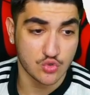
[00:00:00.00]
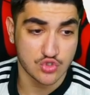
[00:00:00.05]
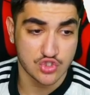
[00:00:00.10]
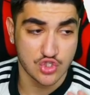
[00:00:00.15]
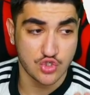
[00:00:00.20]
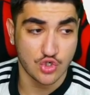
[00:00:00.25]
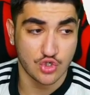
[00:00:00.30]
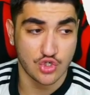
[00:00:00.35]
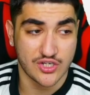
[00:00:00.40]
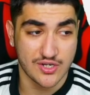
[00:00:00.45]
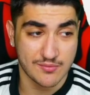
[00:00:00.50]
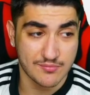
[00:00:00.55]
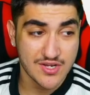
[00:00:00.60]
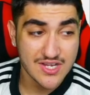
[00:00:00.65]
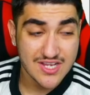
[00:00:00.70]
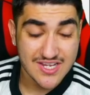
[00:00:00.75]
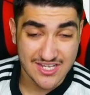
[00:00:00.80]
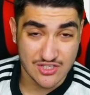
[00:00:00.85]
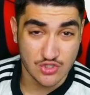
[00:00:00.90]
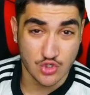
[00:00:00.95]
So you're looking,
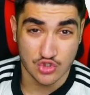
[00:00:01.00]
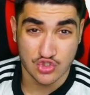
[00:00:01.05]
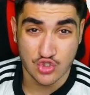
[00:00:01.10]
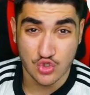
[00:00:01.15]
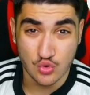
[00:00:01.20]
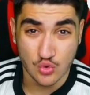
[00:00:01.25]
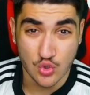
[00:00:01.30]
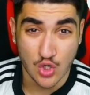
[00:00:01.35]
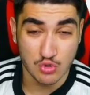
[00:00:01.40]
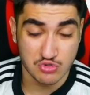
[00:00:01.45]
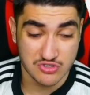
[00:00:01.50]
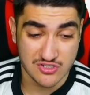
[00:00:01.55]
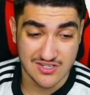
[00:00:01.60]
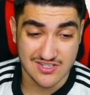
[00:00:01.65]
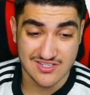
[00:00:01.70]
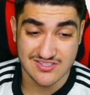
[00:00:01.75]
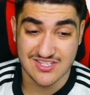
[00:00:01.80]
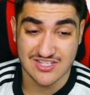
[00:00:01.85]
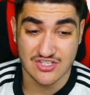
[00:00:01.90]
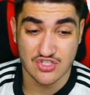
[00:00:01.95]
he's got 2 goals and an
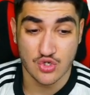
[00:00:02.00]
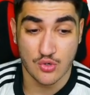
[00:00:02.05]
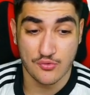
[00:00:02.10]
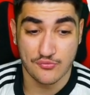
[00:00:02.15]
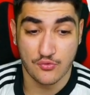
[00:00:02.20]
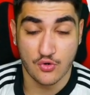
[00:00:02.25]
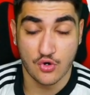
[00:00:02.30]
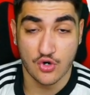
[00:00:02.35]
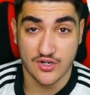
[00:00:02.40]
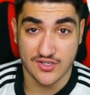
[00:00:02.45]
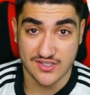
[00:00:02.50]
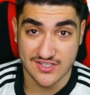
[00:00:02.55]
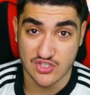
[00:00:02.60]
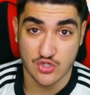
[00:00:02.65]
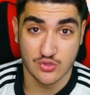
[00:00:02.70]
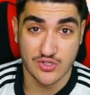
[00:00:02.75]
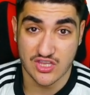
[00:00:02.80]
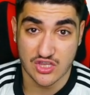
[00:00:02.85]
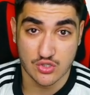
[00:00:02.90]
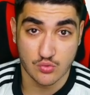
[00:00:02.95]
assist so far, and it's
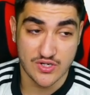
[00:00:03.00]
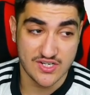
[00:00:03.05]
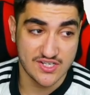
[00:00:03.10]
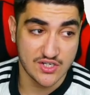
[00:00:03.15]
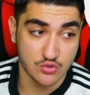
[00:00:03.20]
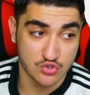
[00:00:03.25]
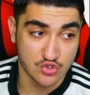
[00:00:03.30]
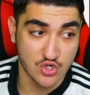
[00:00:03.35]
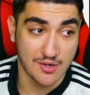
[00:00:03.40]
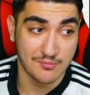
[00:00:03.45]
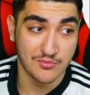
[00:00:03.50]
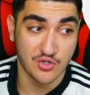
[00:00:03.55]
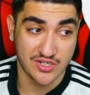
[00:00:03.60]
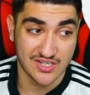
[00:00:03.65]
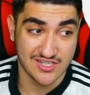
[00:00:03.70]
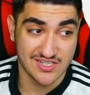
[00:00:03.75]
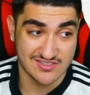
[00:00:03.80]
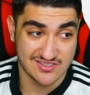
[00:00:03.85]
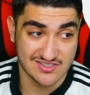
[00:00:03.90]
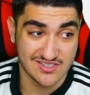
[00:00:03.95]
only 3-0. So I'm
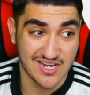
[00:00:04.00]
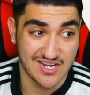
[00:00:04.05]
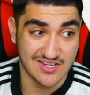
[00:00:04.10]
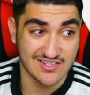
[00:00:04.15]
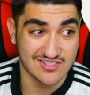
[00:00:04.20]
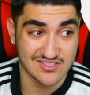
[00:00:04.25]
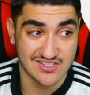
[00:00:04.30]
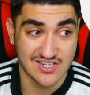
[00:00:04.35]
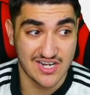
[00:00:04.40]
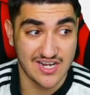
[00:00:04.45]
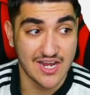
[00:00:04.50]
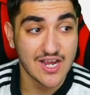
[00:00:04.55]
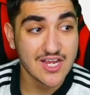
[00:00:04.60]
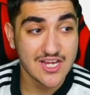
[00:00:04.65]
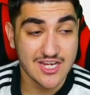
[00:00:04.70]
looking at getting this guy.